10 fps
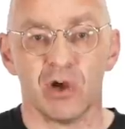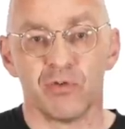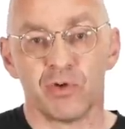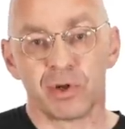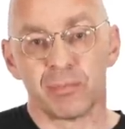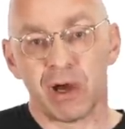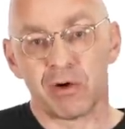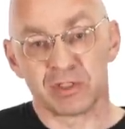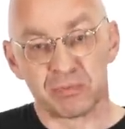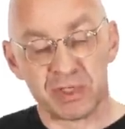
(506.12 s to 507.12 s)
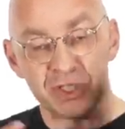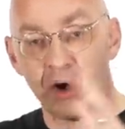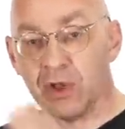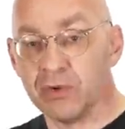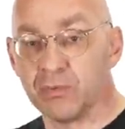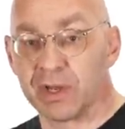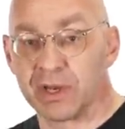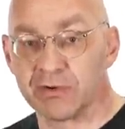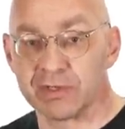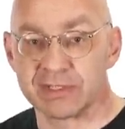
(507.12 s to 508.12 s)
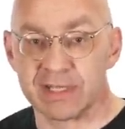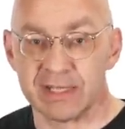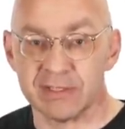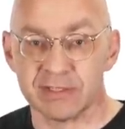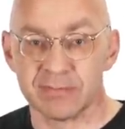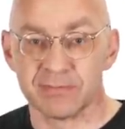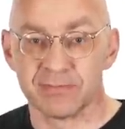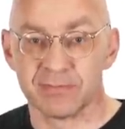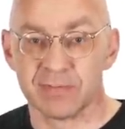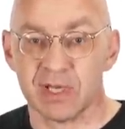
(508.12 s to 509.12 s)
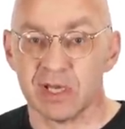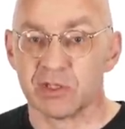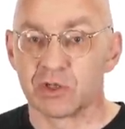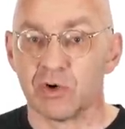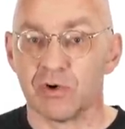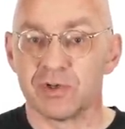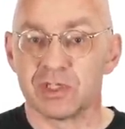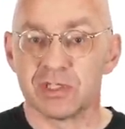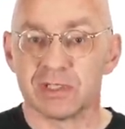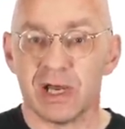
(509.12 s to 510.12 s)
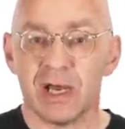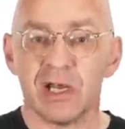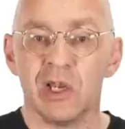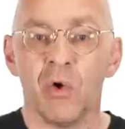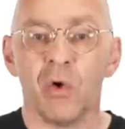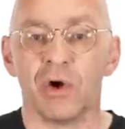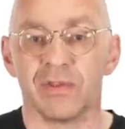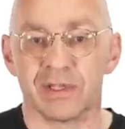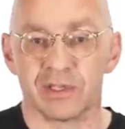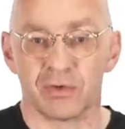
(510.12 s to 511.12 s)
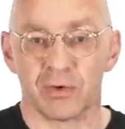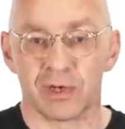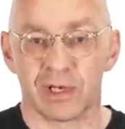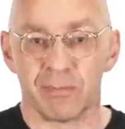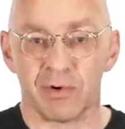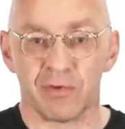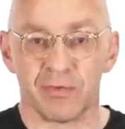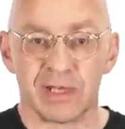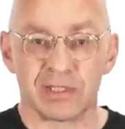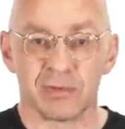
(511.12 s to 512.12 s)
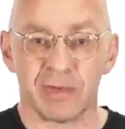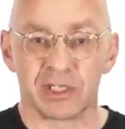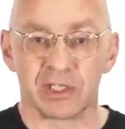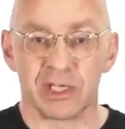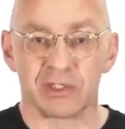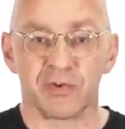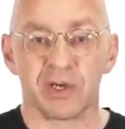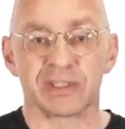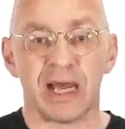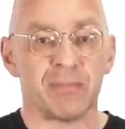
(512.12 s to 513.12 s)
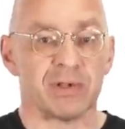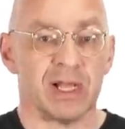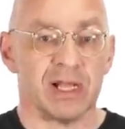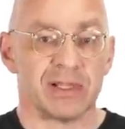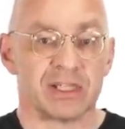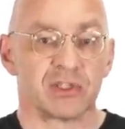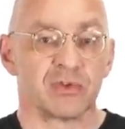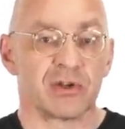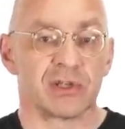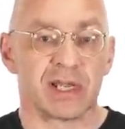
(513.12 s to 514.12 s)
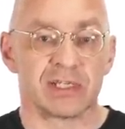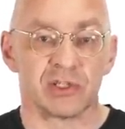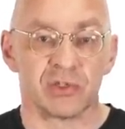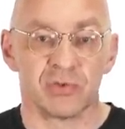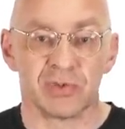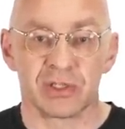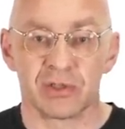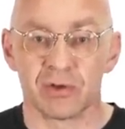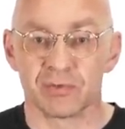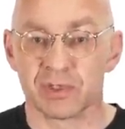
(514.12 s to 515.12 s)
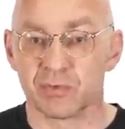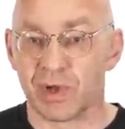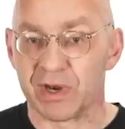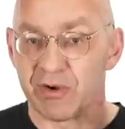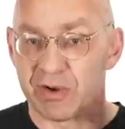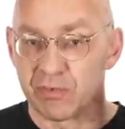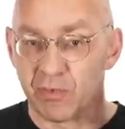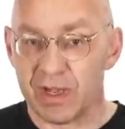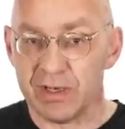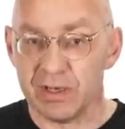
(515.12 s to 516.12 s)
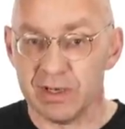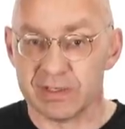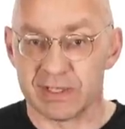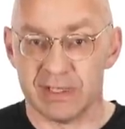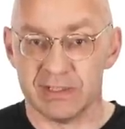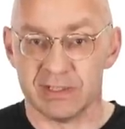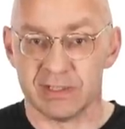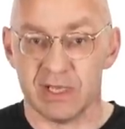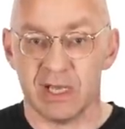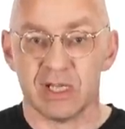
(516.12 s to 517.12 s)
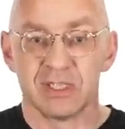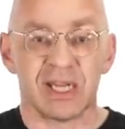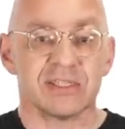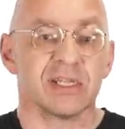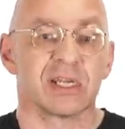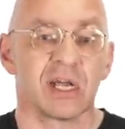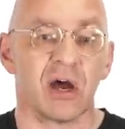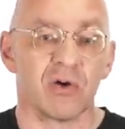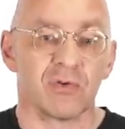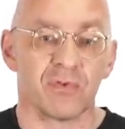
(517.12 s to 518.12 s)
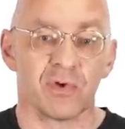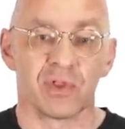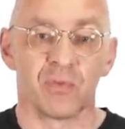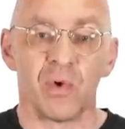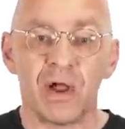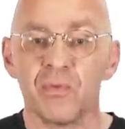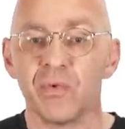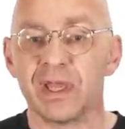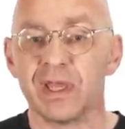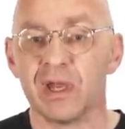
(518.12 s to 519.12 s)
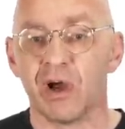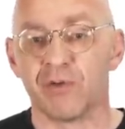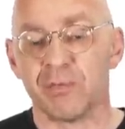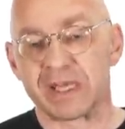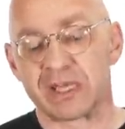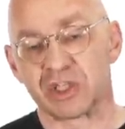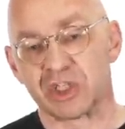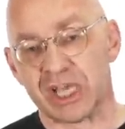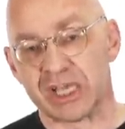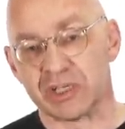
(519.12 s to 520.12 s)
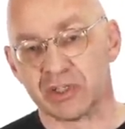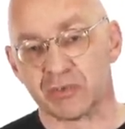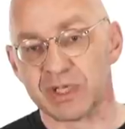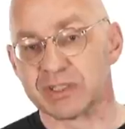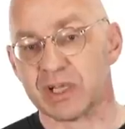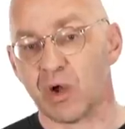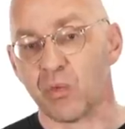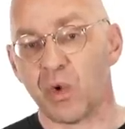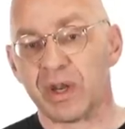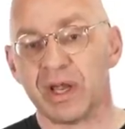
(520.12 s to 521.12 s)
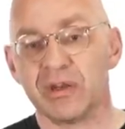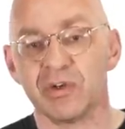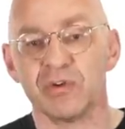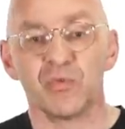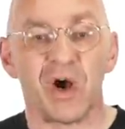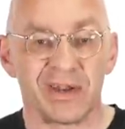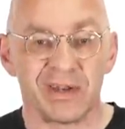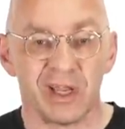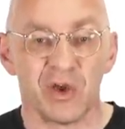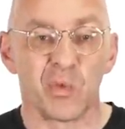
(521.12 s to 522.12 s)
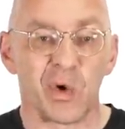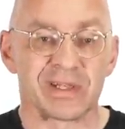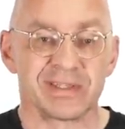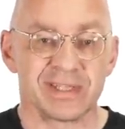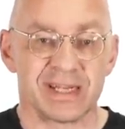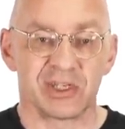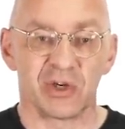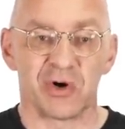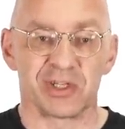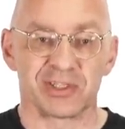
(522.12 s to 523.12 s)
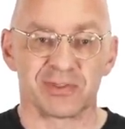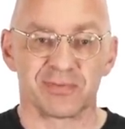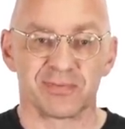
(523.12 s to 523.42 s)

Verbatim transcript: For the powers beyond 100 cents, the coefficients are lower than the total number of ways to make change. For example, that 292 that goes with 101 cents doesn't account for the one way of making change with 101 1 cent coins.